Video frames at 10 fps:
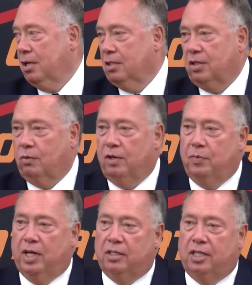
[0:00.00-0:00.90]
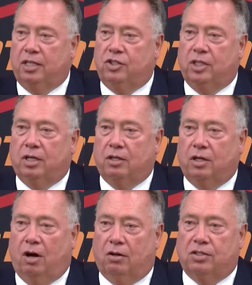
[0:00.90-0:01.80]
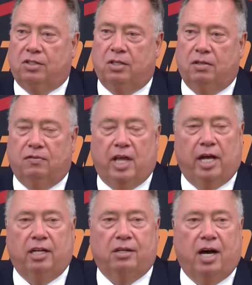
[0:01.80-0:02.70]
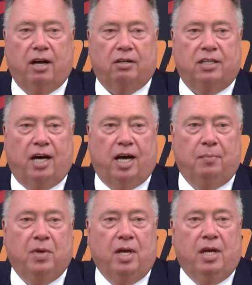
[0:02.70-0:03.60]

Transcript: So we've been teaching adults that entire time,